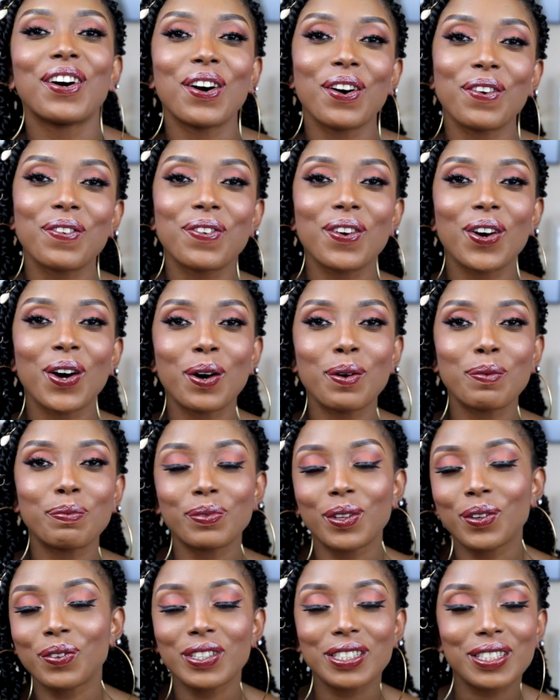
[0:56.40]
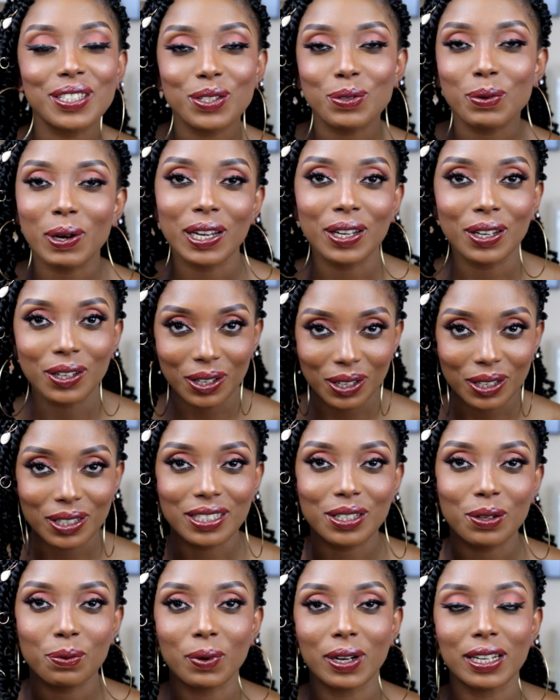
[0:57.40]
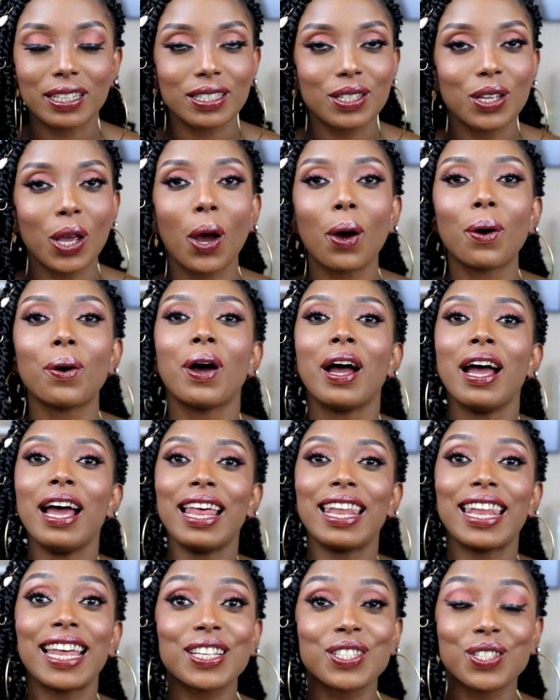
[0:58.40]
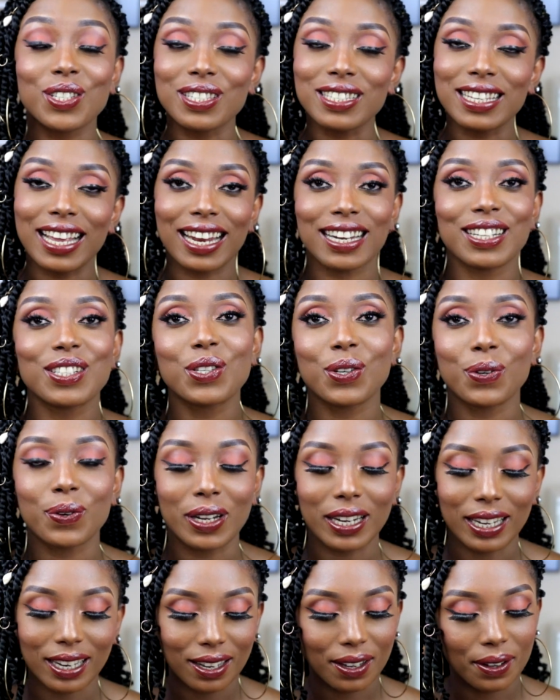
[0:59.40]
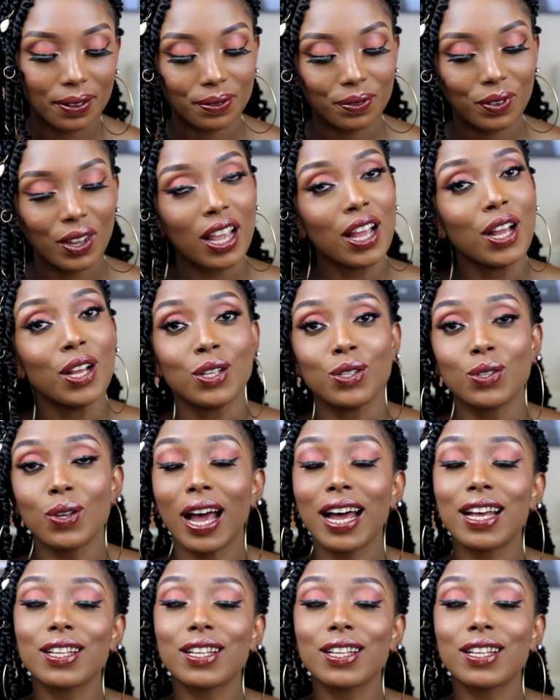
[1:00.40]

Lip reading: of the reasons why you're not losing weight. So let's just get into it. So